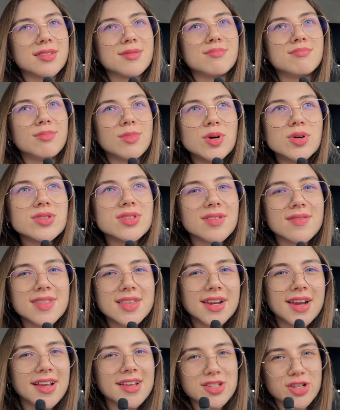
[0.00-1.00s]
Most of
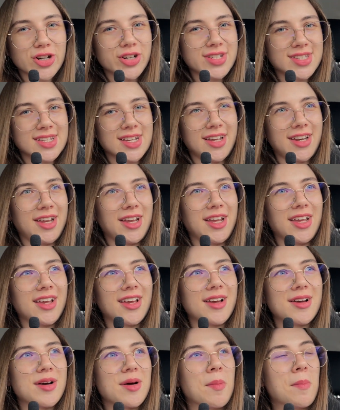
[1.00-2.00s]
the days are sunny,
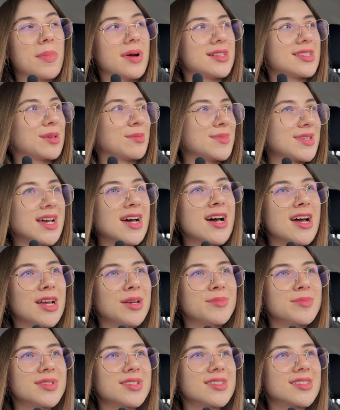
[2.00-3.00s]
but
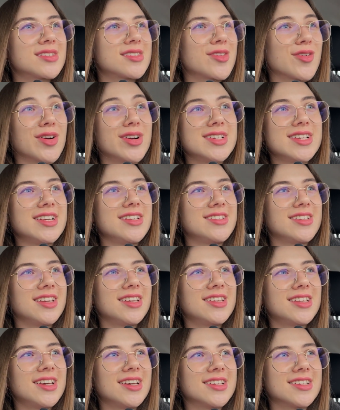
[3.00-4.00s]
sometimes there are days
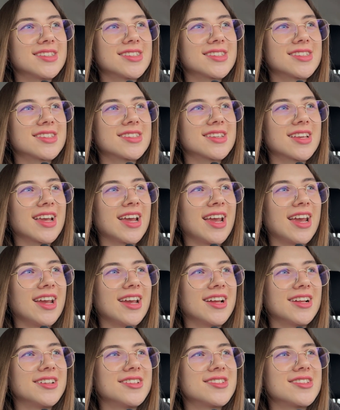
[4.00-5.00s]
like this,
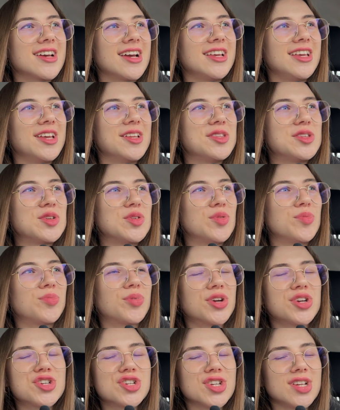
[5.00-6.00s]
and I get to
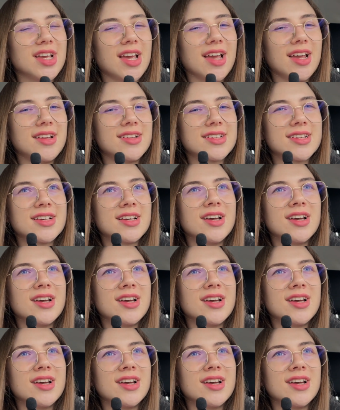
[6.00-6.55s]
appreciate.